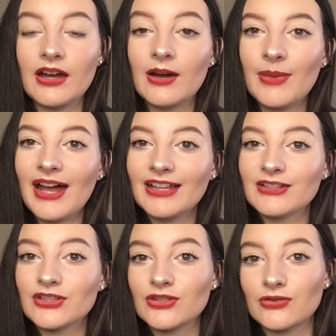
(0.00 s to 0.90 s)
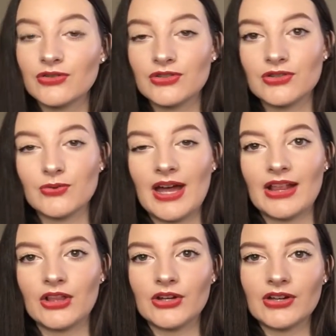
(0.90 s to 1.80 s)
a palette to do a
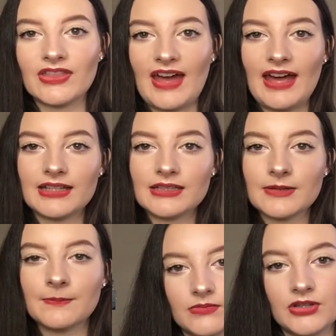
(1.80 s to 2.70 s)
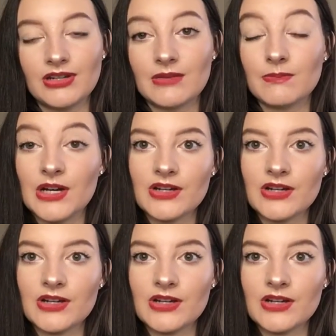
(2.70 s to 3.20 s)
look that you need